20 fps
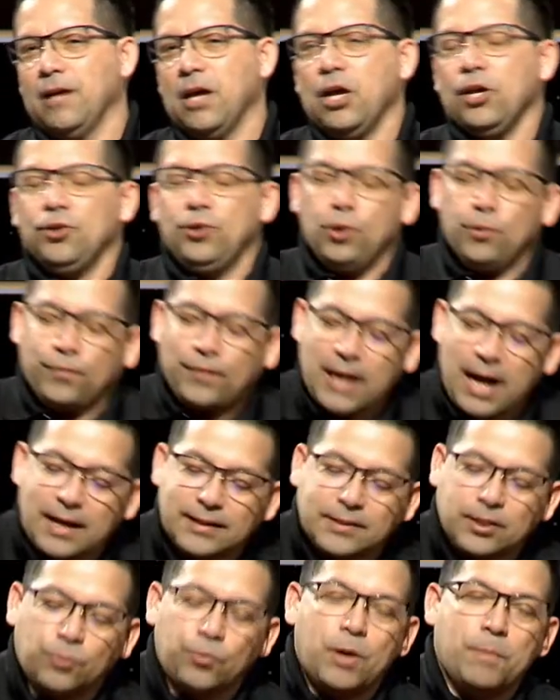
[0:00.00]
You've got
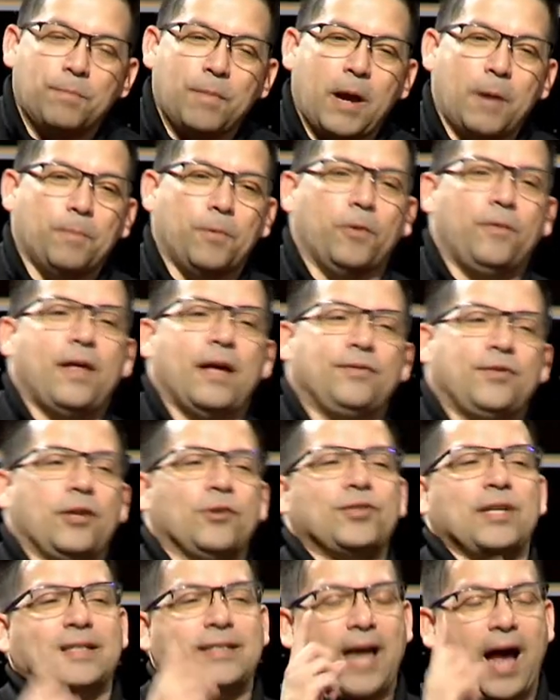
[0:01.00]
to remember that there's
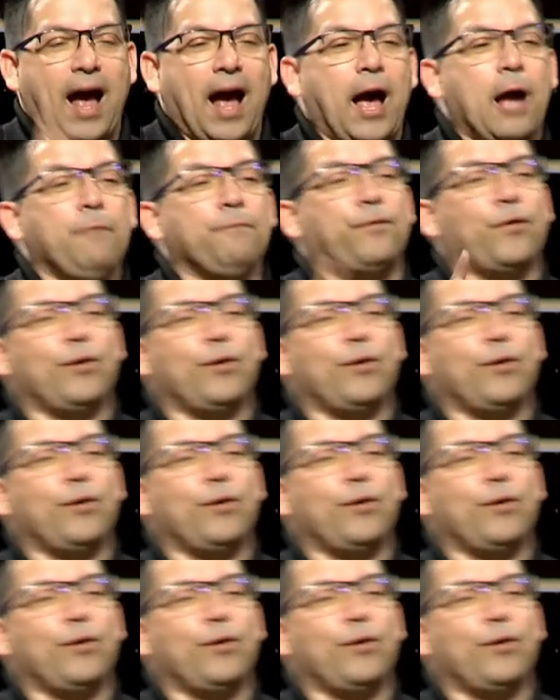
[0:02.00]
a time for